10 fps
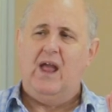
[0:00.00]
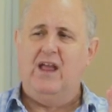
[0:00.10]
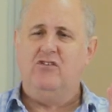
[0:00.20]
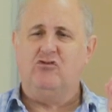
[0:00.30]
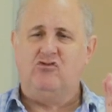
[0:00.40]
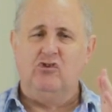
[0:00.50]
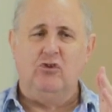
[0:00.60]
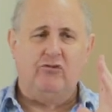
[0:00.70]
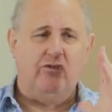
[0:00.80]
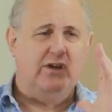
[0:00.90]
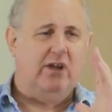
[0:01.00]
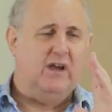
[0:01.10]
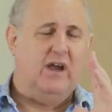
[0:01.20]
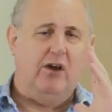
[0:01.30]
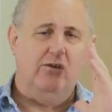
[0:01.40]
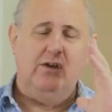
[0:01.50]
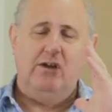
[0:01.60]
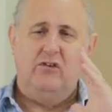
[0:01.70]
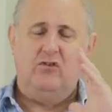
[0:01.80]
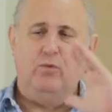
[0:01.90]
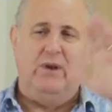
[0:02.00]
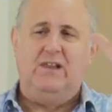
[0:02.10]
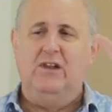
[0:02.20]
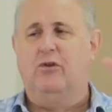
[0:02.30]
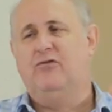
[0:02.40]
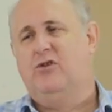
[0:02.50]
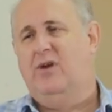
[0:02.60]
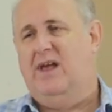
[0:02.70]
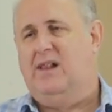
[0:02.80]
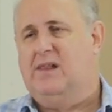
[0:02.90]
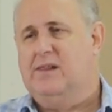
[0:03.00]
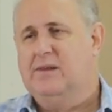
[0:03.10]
and your children can go sweetly off to hell.